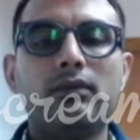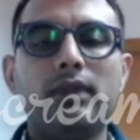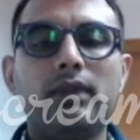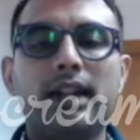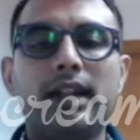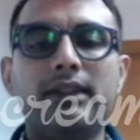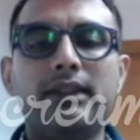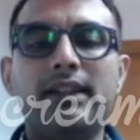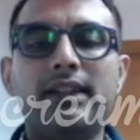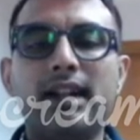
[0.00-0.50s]

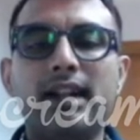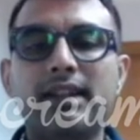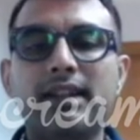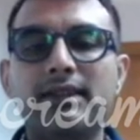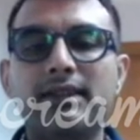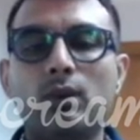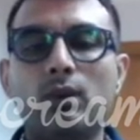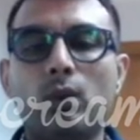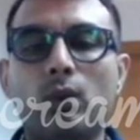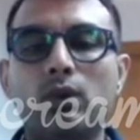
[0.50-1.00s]
and that
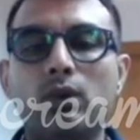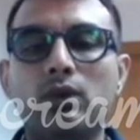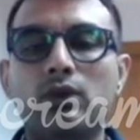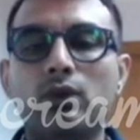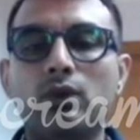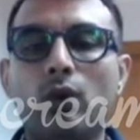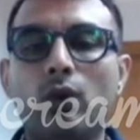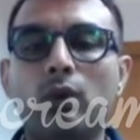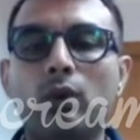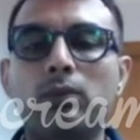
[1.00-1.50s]
is
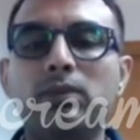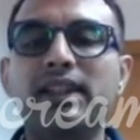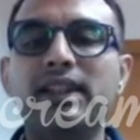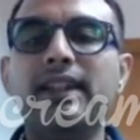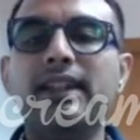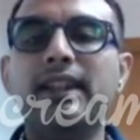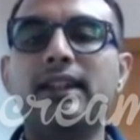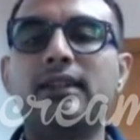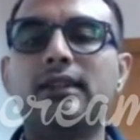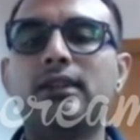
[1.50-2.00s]
also
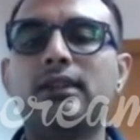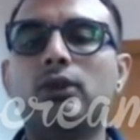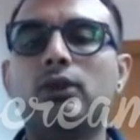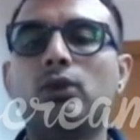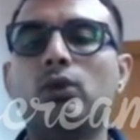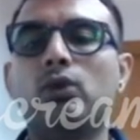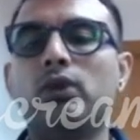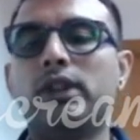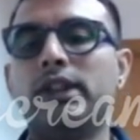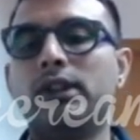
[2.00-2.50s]

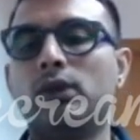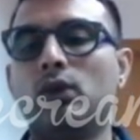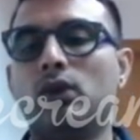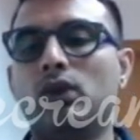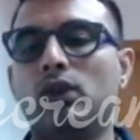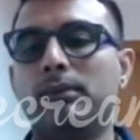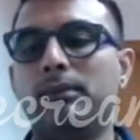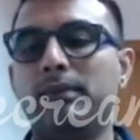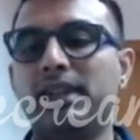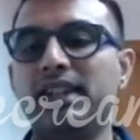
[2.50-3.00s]
obligatorio,
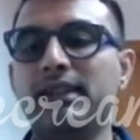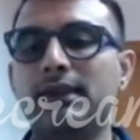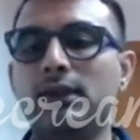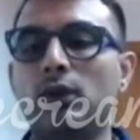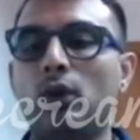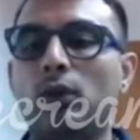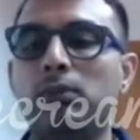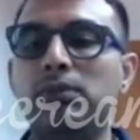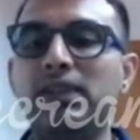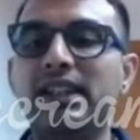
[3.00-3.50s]
means
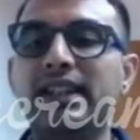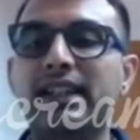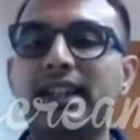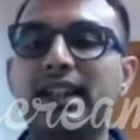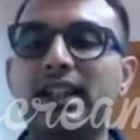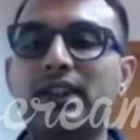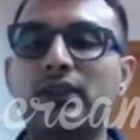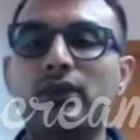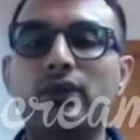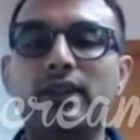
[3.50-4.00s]

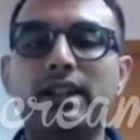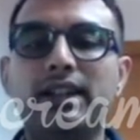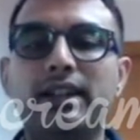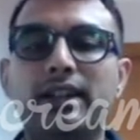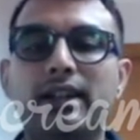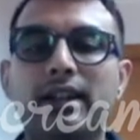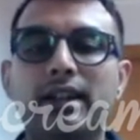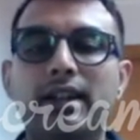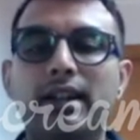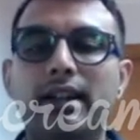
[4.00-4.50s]
obligatory.
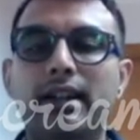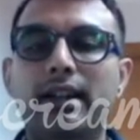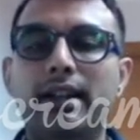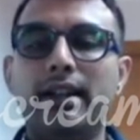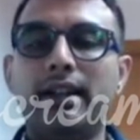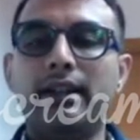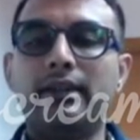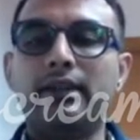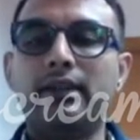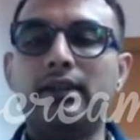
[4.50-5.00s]

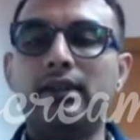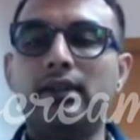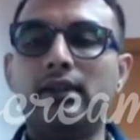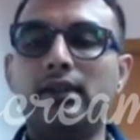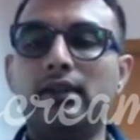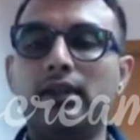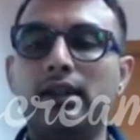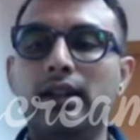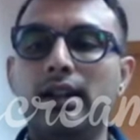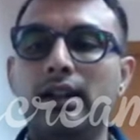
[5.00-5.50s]
And
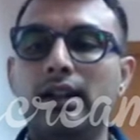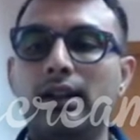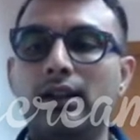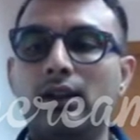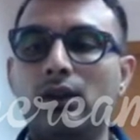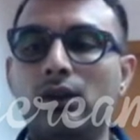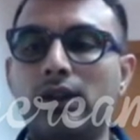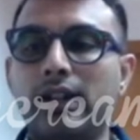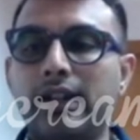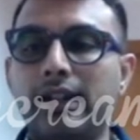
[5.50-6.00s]

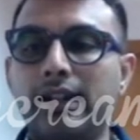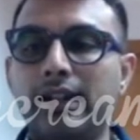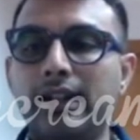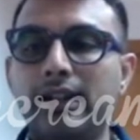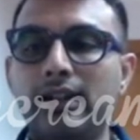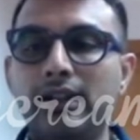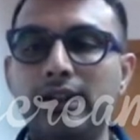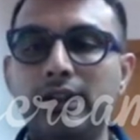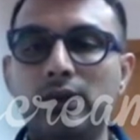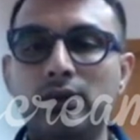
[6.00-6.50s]
okay,
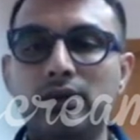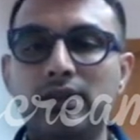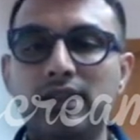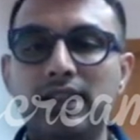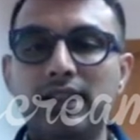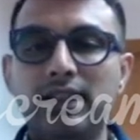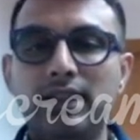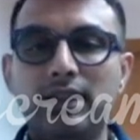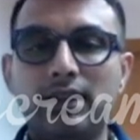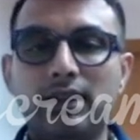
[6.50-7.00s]
here you
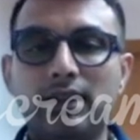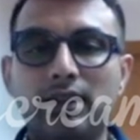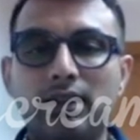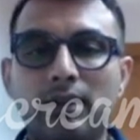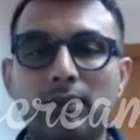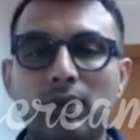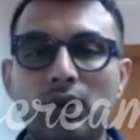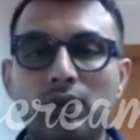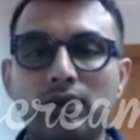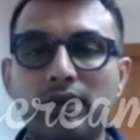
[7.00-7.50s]
see
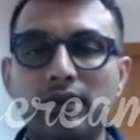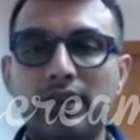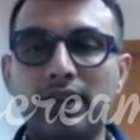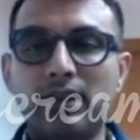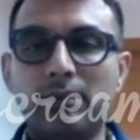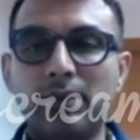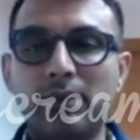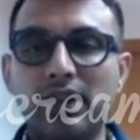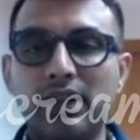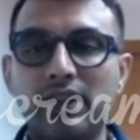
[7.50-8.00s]
about the
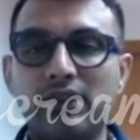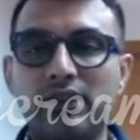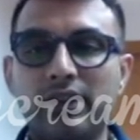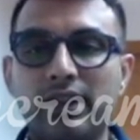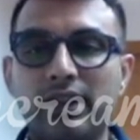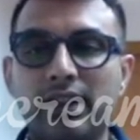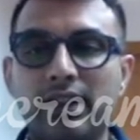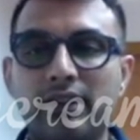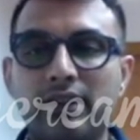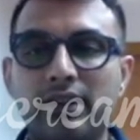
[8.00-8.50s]

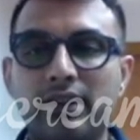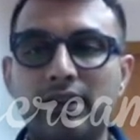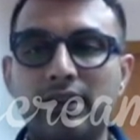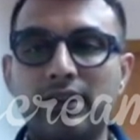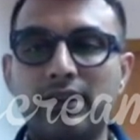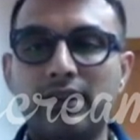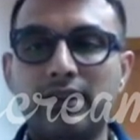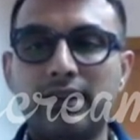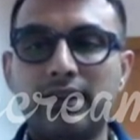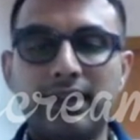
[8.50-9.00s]
recommendation
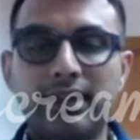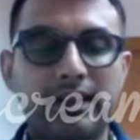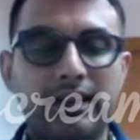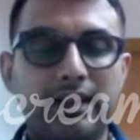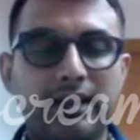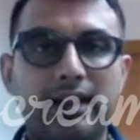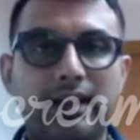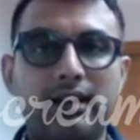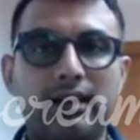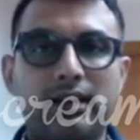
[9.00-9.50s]
letter,
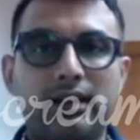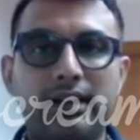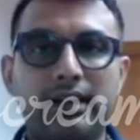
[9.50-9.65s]
they are